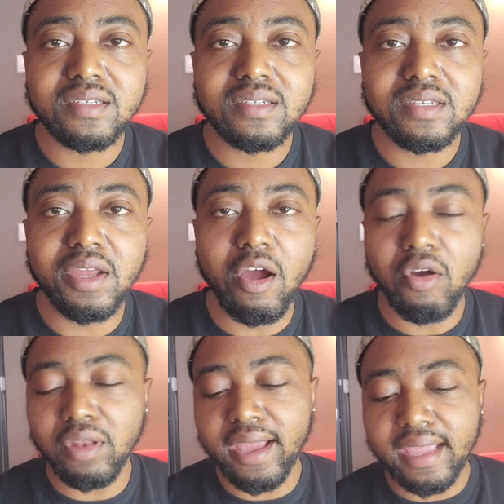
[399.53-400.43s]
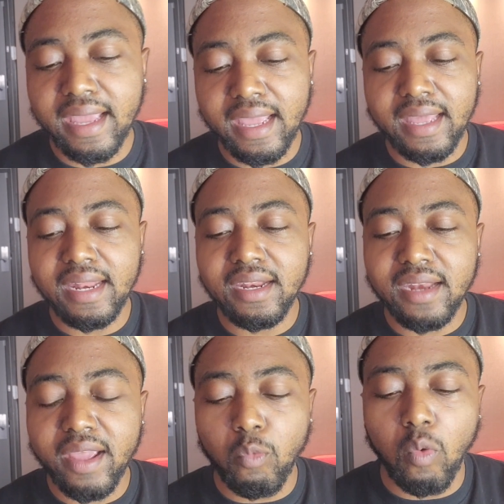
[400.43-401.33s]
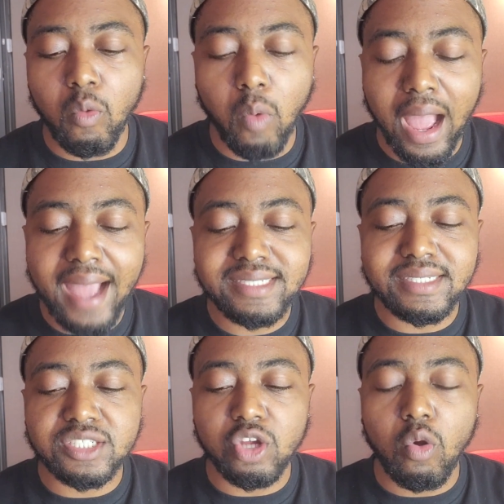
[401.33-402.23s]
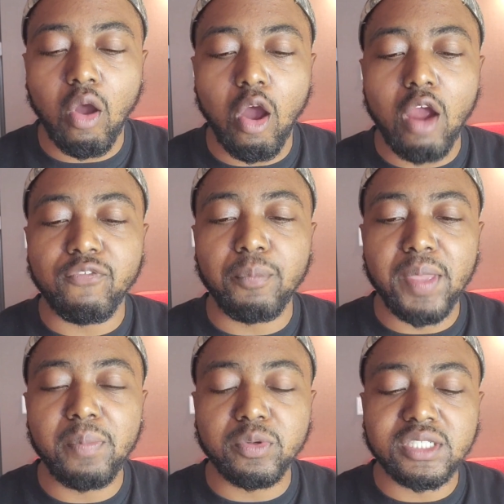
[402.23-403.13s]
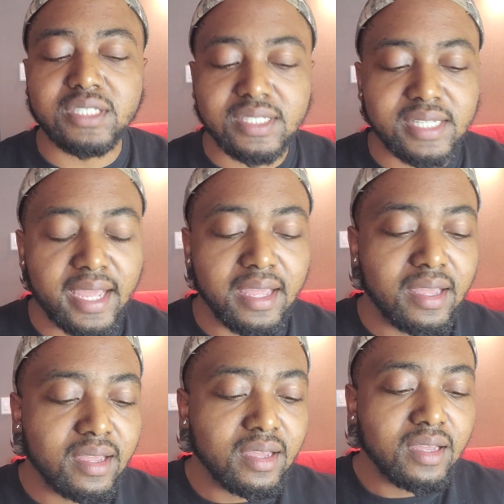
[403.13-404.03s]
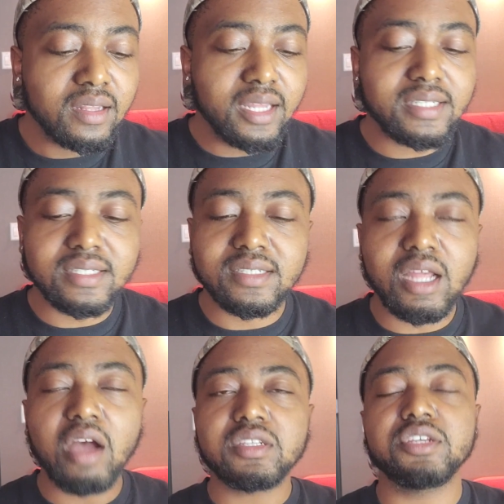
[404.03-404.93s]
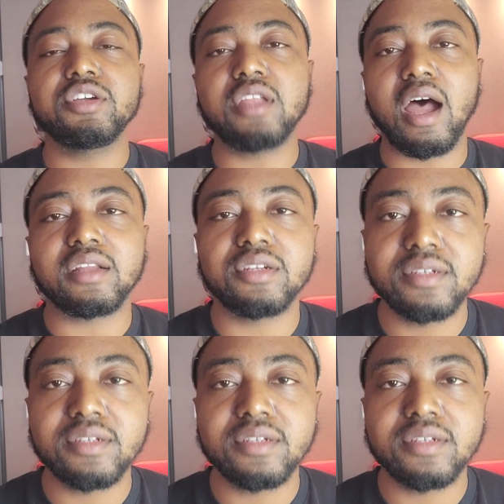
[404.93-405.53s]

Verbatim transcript: You know, like at, at the end of the day, why is it so hard for people just to say, listen, talk to your doctor,